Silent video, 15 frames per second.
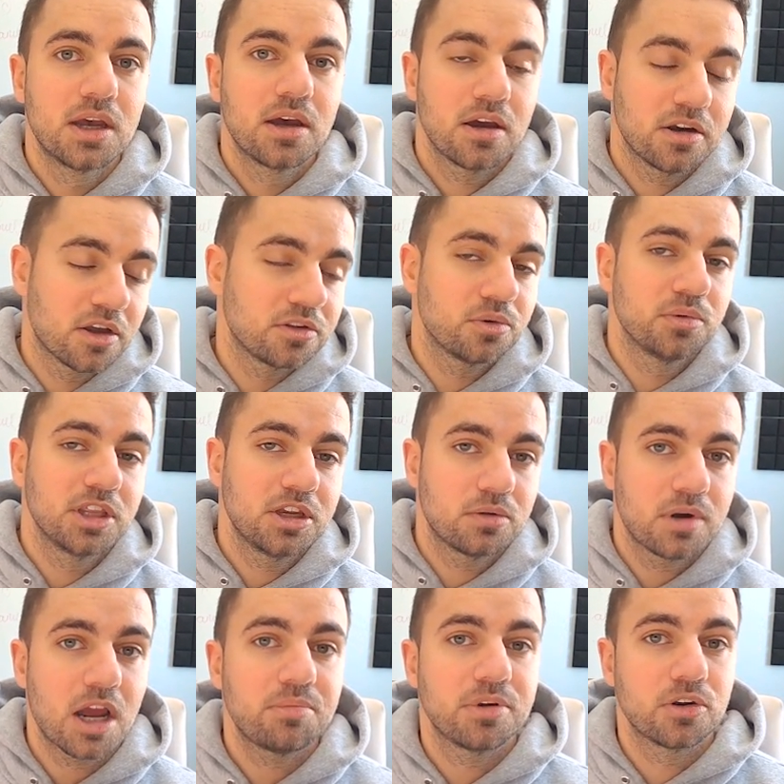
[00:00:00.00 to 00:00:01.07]
another really
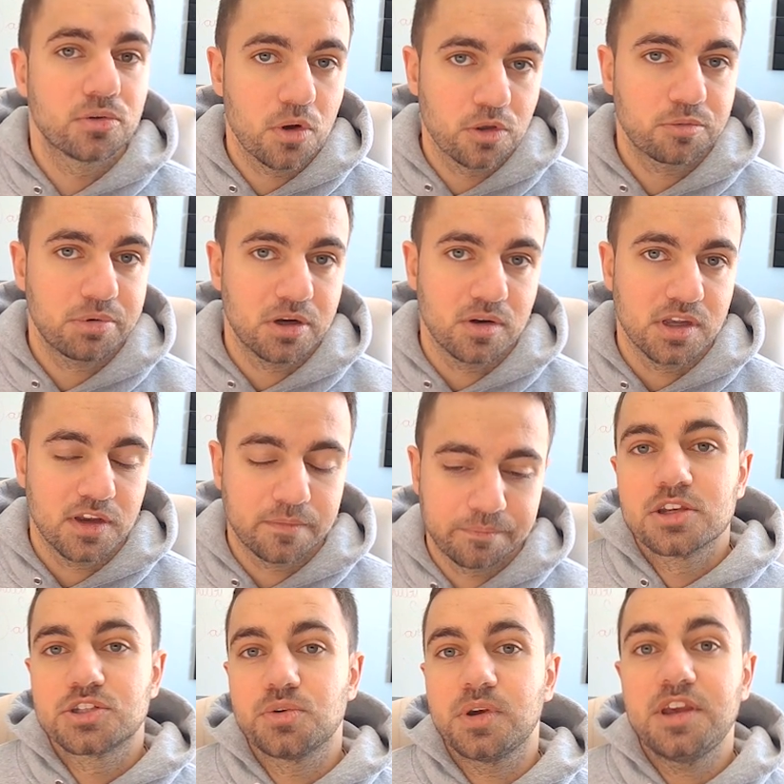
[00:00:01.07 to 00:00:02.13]
rapid growth period.
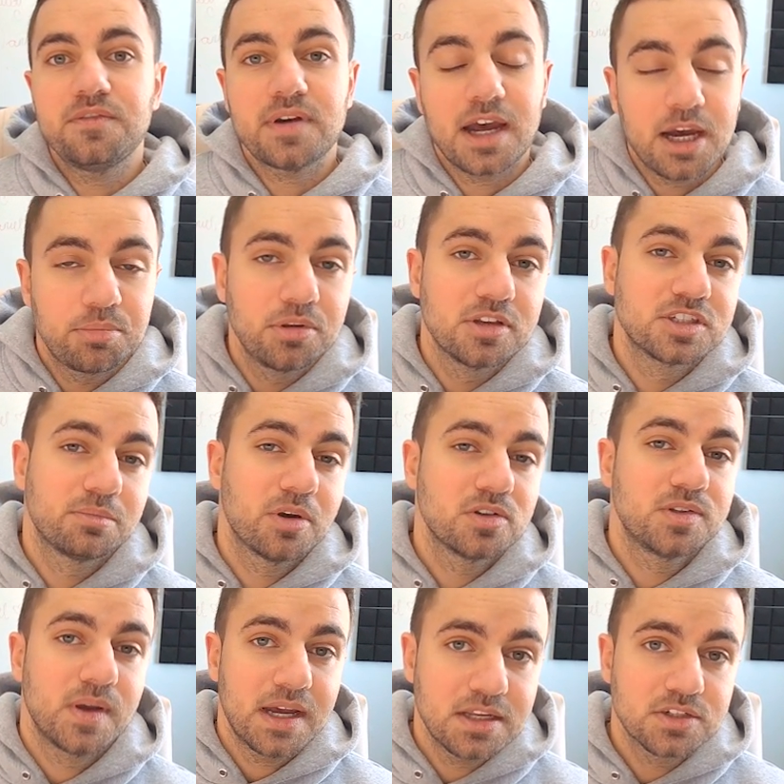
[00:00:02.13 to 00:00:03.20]
So if Apple is about
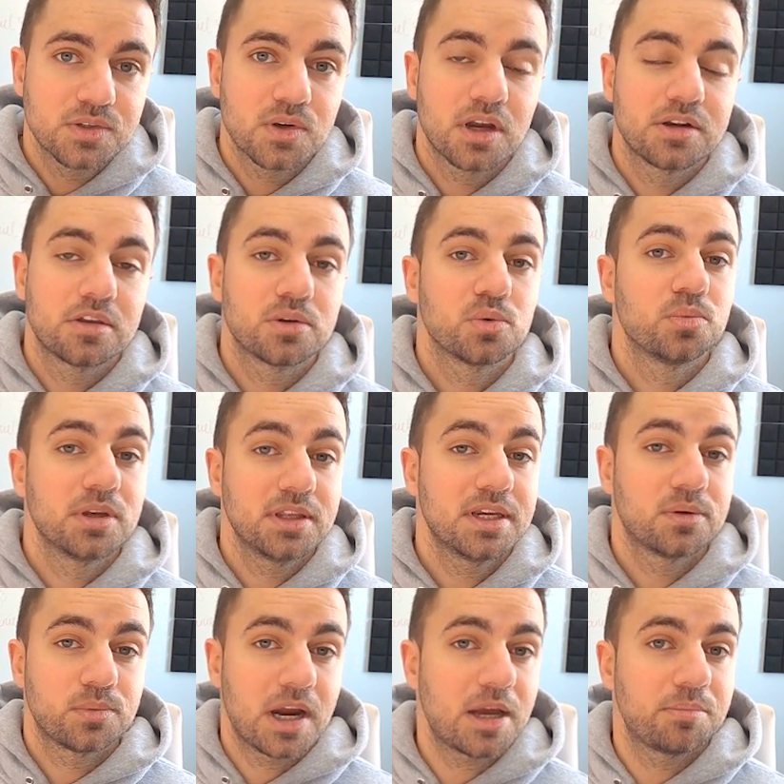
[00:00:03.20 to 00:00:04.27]
to enter another really
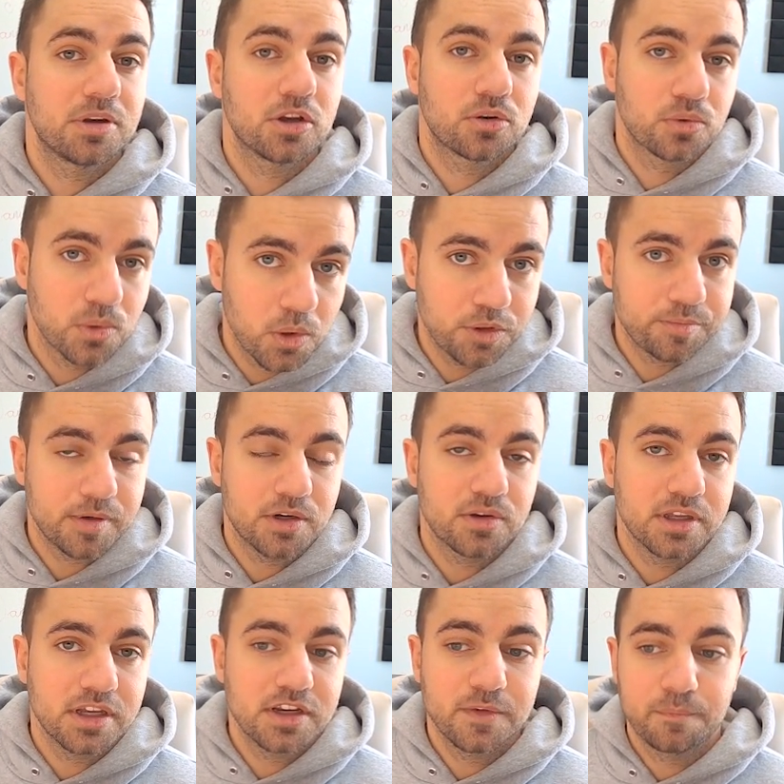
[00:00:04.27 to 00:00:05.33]
rapid growth
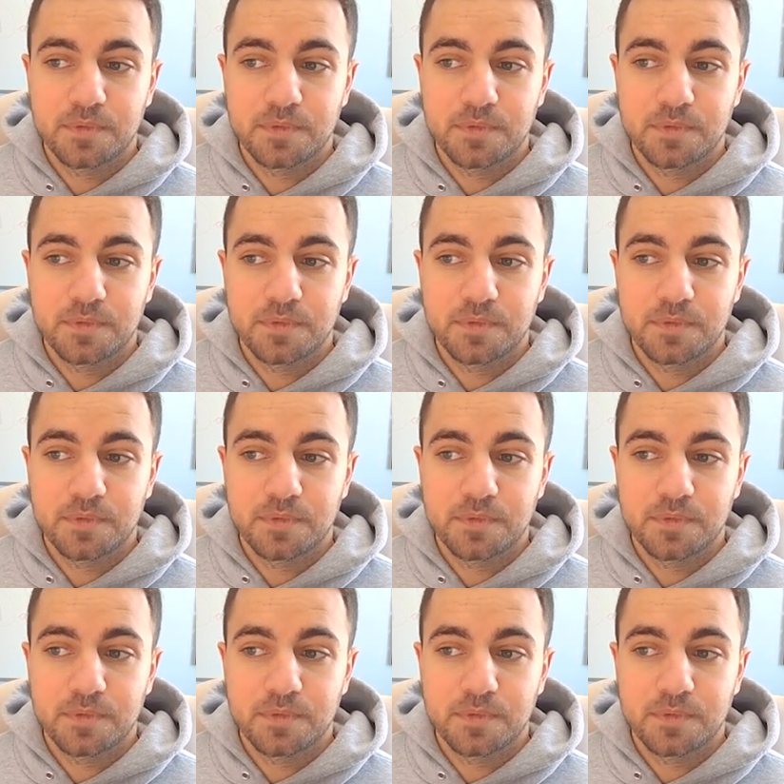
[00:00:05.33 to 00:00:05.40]
period,